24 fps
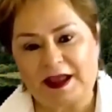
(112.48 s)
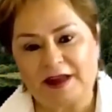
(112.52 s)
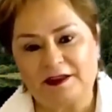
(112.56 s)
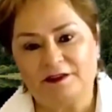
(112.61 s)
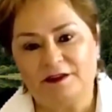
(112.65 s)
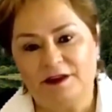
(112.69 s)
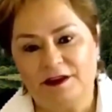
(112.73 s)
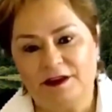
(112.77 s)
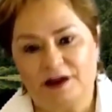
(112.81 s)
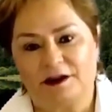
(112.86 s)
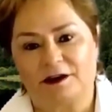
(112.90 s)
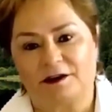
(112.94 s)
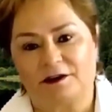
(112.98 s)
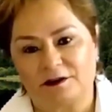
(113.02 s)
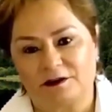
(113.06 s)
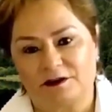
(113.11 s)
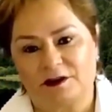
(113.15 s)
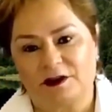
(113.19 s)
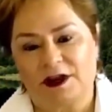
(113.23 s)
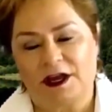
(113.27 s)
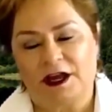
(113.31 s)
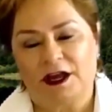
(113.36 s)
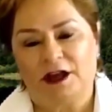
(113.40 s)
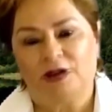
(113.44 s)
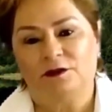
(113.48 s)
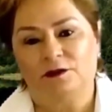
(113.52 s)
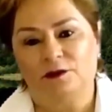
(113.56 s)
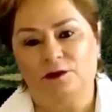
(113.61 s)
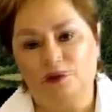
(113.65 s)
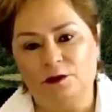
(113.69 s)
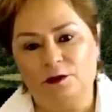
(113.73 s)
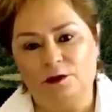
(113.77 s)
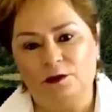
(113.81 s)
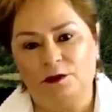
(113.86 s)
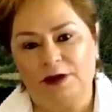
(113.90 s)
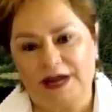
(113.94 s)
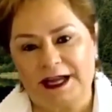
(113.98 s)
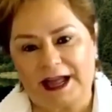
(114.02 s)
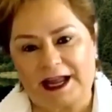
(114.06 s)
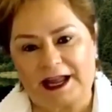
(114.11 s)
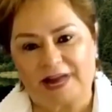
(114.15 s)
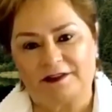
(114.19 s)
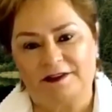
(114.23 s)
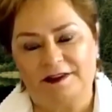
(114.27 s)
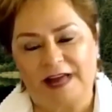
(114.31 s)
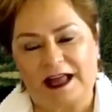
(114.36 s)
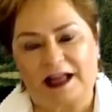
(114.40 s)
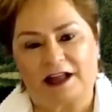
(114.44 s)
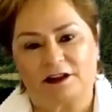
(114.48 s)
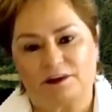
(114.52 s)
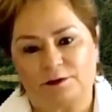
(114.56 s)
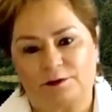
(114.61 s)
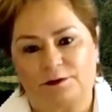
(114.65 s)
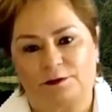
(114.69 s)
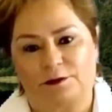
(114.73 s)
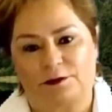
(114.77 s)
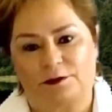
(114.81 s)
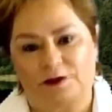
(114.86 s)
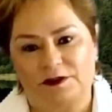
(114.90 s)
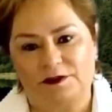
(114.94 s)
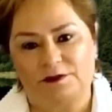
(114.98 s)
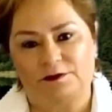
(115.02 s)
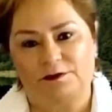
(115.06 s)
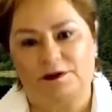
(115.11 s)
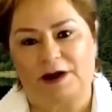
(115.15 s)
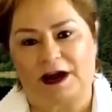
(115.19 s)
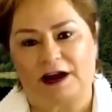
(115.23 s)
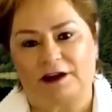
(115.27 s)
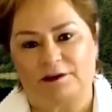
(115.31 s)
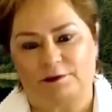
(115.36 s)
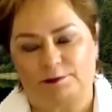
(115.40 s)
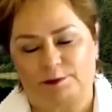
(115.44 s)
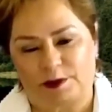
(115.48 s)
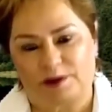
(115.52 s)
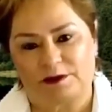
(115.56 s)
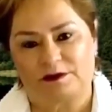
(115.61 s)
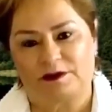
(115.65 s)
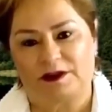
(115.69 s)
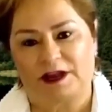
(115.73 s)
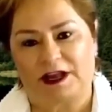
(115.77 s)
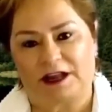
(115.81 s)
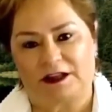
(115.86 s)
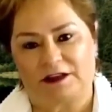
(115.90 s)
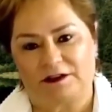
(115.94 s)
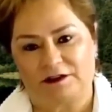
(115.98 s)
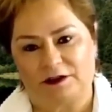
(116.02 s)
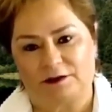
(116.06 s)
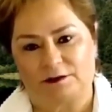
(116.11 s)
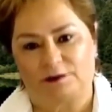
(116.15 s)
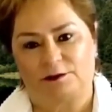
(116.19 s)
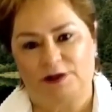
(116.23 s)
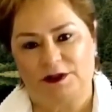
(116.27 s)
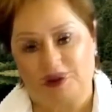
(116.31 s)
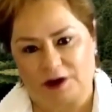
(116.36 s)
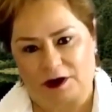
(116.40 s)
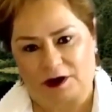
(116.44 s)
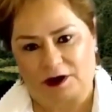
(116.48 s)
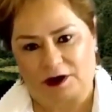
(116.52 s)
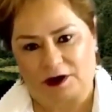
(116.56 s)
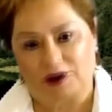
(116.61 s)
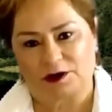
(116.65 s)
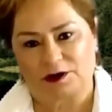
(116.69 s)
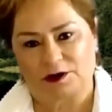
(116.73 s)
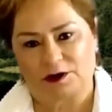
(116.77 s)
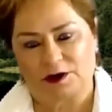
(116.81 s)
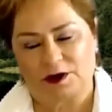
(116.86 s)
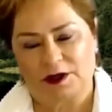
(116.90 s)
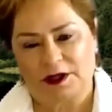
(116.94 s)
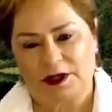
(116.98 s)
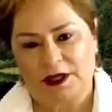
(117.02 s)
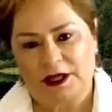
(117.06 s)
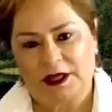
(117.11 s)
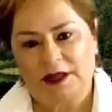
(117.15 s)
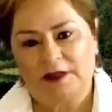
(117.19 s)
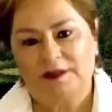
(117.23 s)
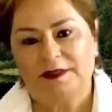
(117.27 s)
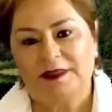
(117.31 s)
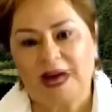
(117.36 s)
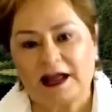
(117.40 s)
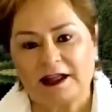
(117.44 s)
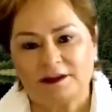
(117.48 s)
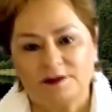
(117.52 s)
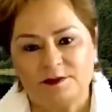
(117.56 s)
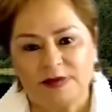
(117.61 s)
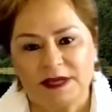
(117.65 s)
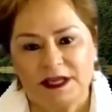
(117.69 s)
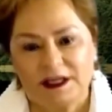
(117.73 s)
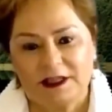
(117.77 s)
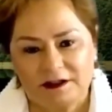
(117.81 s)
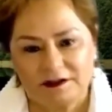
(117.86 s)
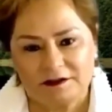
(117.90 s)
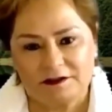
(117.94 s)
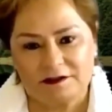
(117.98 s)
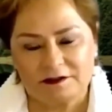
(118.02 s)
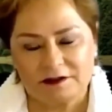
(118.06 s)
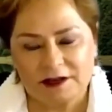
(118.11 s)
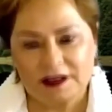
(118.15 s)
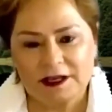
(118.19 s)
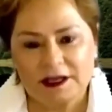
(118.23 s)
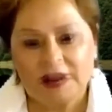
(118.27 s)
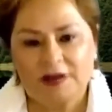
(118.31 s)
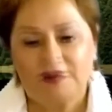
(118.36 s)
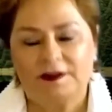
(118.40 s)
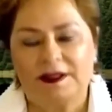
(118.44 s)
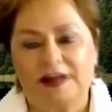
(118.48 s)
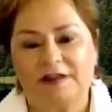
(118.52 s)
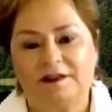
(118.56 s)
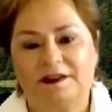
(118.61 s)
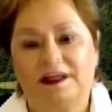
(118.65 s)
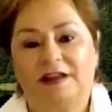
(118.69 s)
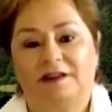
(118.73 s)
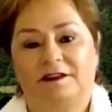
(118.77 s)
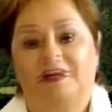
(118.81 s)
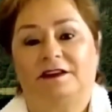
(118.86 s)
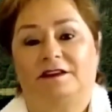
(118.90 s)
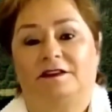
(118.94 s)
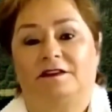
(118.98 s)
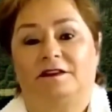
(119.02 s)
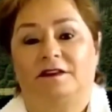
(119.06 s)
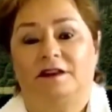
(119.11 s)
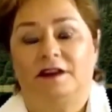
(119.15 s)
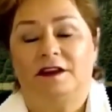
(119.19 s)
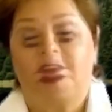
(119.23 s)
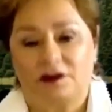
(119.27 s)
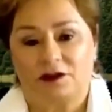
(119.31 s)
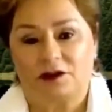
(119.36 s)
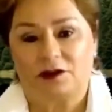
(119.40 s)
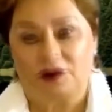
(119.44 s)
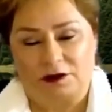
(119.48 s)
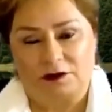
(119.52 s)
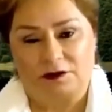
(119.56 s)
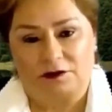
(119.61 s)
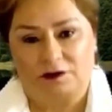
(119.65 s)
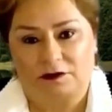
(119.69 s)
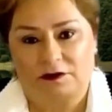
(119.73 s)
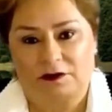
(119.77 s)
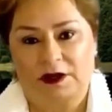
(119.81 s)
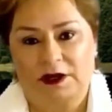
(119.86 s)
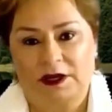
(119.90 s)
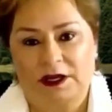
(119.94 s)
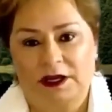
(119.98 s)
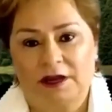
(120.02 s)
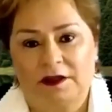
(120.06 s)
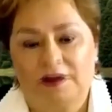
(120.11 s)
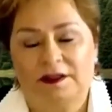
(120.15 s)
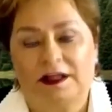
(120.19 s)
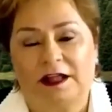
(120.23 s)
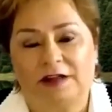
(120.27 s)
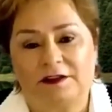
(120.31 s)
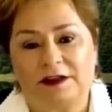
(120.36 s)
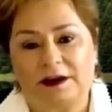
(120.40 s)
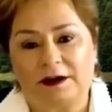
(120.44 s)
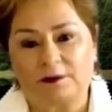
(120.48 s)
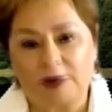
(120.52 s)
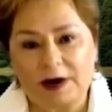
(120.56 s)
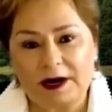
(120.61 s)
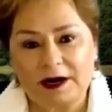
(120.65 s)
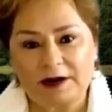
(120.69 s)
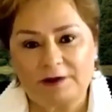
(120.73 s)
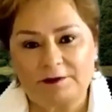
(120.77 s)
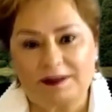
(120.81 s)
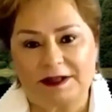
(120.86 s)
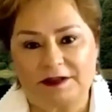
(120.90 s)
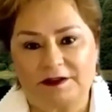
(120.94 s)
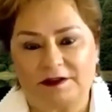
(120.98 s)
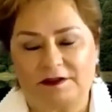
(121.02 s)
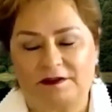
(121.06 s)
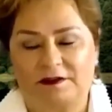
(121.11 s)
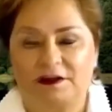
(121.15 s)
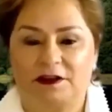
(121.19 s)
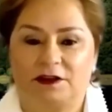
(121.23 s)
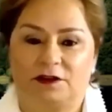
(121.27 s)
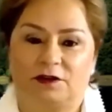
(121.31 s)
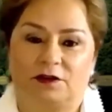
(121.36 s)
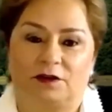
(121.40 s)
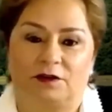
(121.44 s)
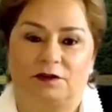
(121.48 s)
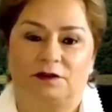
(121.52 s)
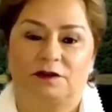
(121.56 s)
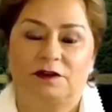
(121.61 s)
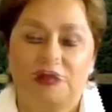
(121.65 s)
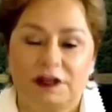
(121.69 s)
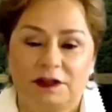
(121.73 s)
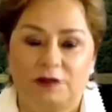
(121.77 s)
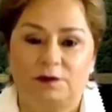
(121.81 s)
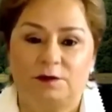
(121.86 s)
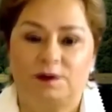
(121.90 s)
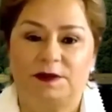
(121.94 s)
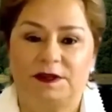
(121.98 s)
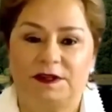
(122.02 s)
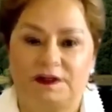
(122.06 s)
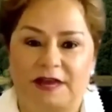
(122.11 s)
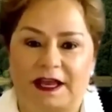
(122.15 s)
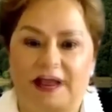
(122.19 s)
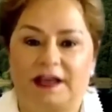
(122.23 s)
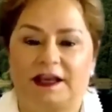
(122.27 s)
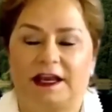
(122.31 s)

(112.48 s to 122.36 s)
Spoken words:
to get that 45% reduction. That means that the decisions, that the relevant decisions need to be